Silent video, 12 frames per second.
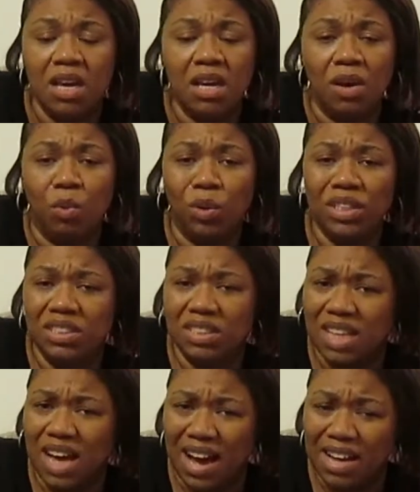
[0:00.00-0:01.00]
What is this,
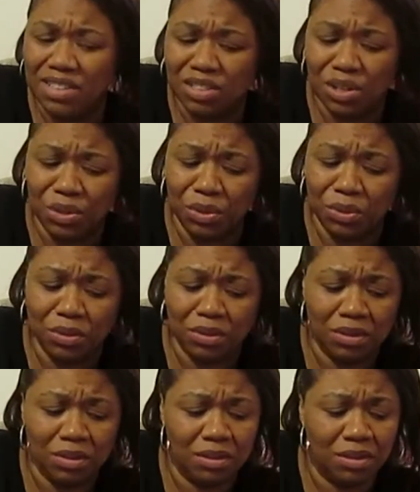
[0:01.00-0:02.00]
high school?
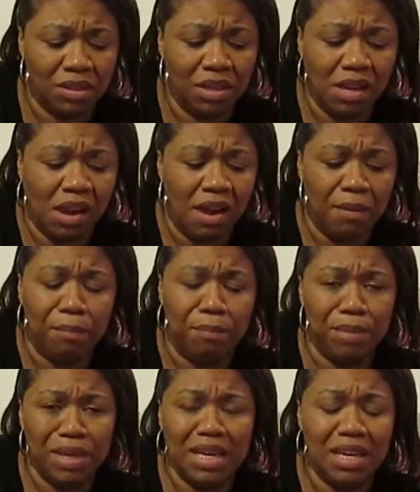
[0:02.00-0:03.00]

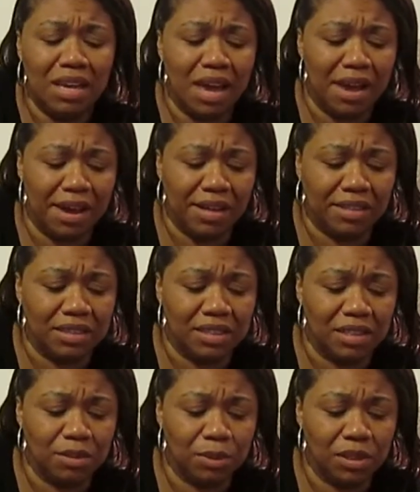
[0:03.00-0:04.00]
BS.
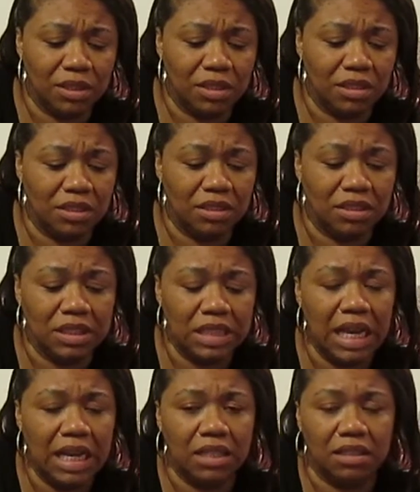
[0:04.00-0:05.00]
That's what it is. It's just
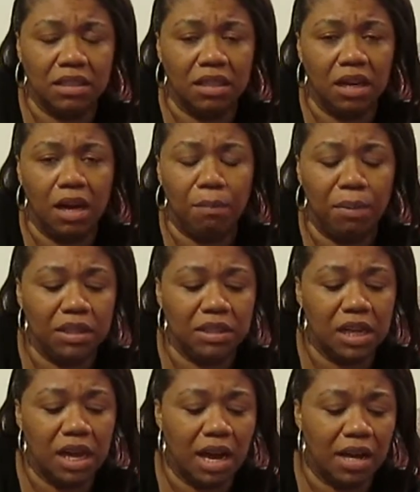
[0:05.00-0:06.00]
like a bunch
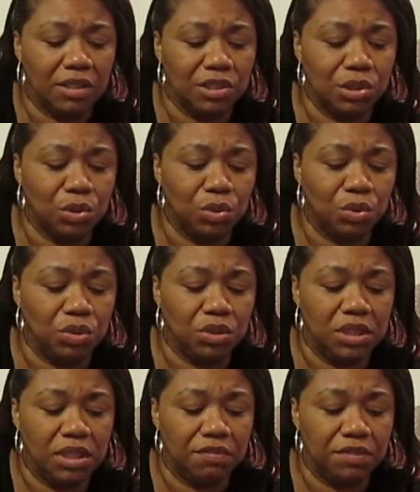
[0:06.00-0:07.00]
of high school
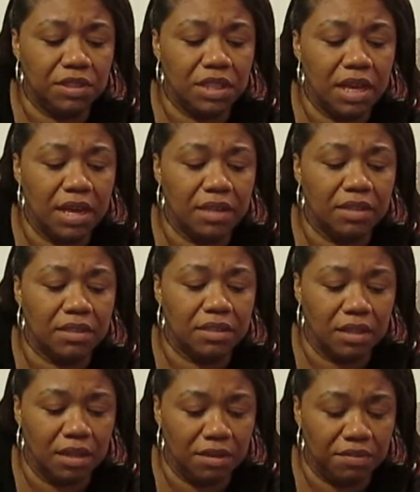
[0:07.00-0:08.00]
tit for tat
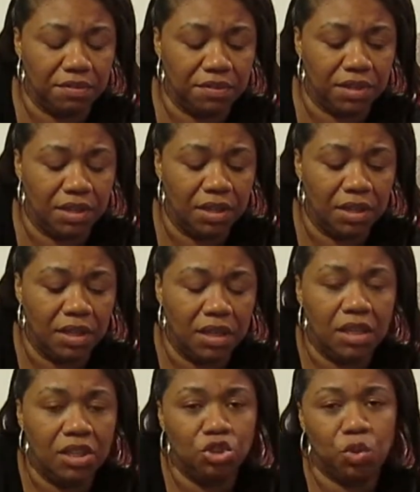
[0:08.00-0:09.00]
stuff.
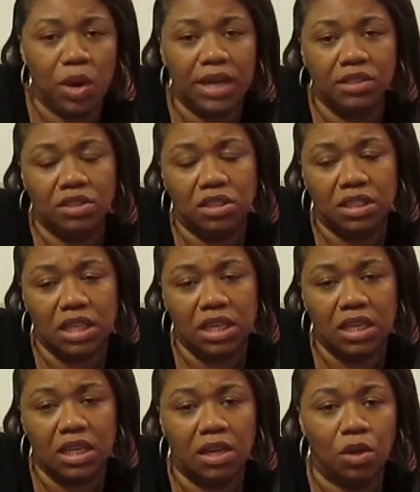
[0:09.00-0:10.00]
Trying to
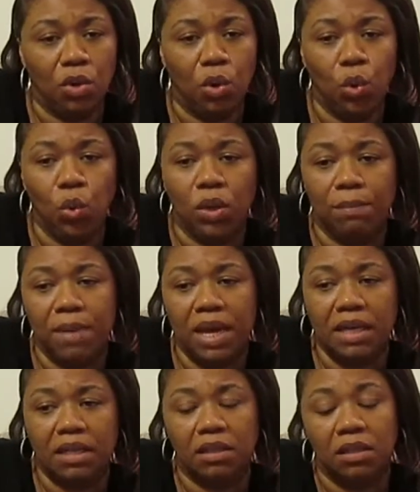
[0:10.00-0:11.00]
see who can
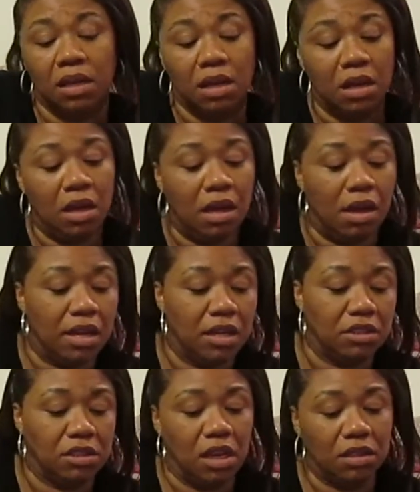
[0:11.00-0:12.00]
make
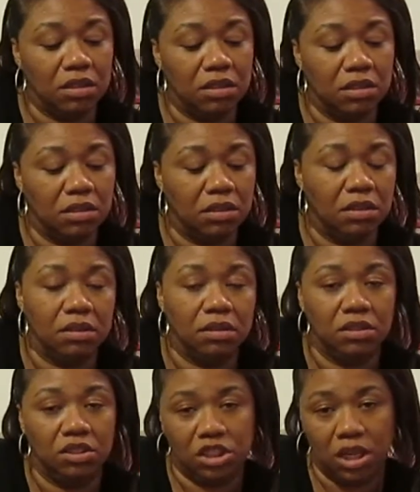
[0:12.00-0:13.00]
each other
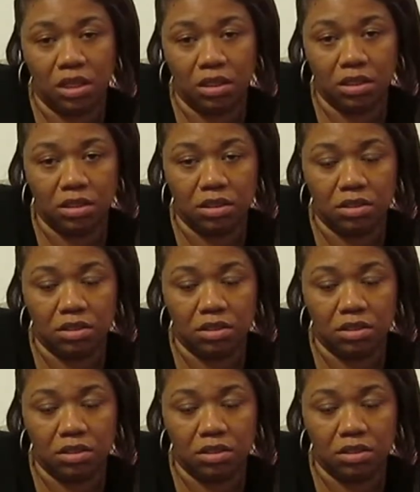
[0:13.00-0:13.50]
jealous.